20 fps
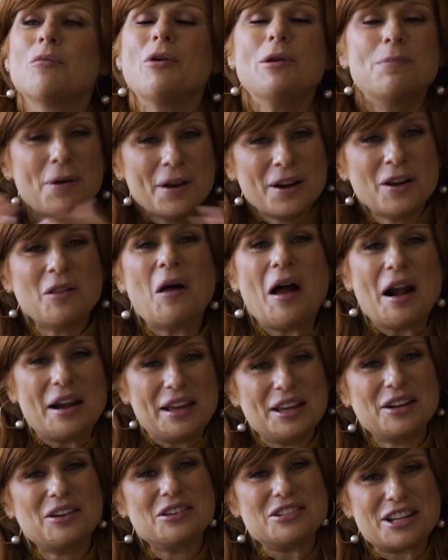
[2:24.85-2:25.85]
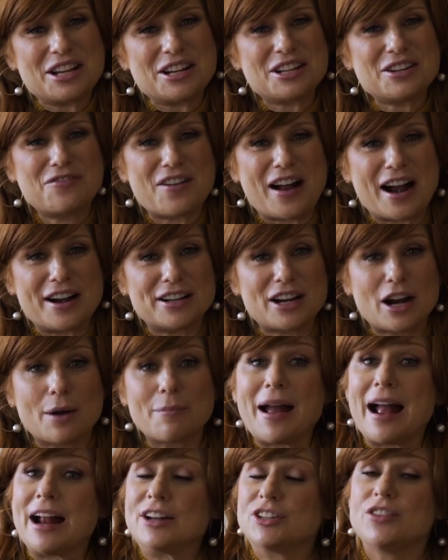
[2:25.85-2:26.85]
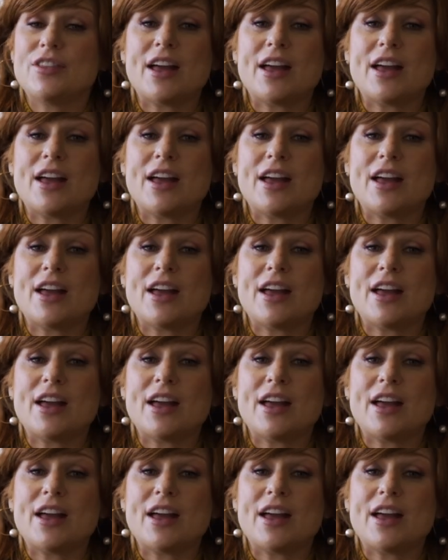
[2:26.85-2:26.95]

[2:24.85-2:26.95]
we put a lot of energy into finding our match,